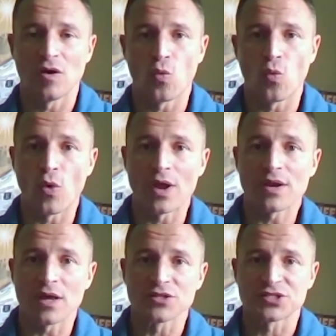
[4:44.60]

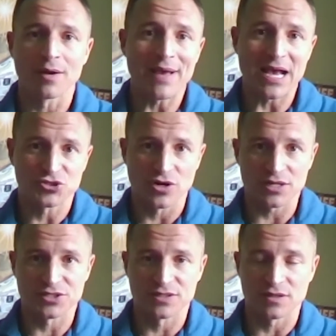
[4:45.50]
When some
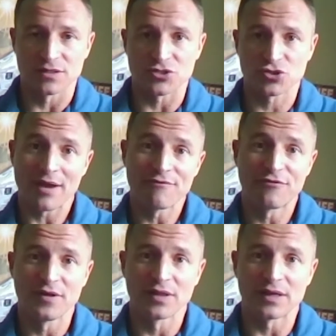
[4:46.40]
astronauts describe
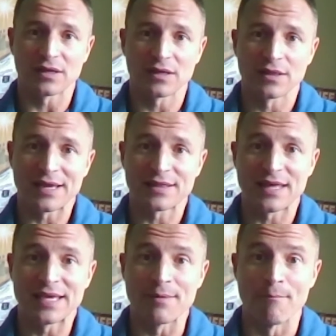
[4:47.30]
feeling like they
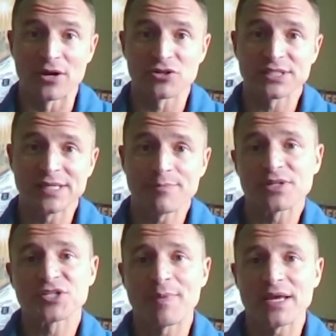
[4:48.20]
get better sleep in
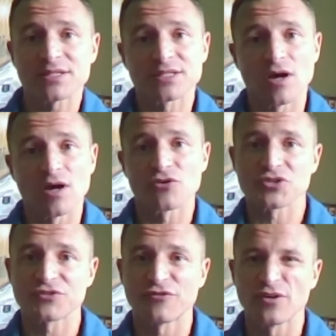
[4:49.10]
space, and
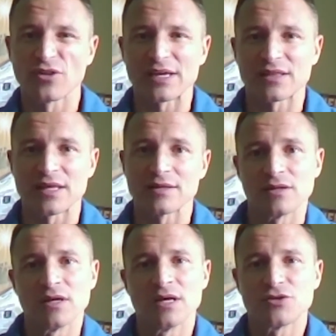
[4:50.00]
others feel like they
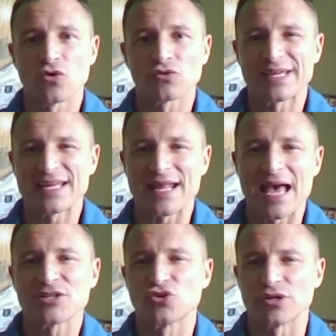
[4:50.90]
don't get
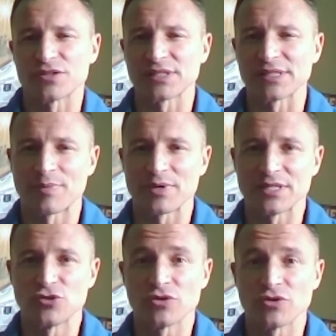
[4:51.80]
as good a sleep as they
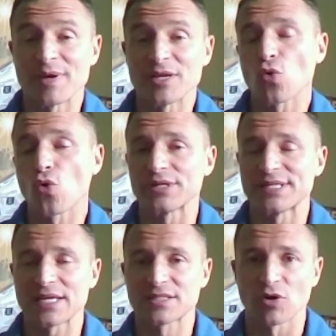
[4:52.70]
do in space, or it
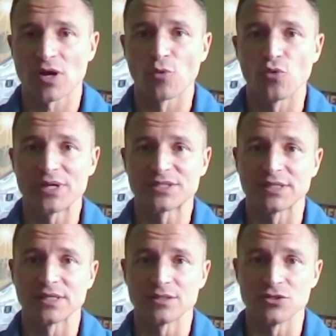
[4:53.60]
takes them a couple weeks to
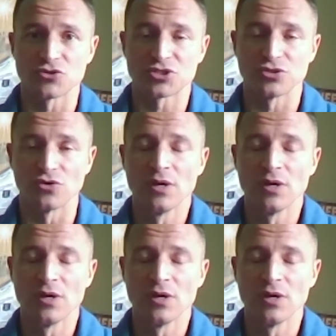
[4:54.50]
get used to.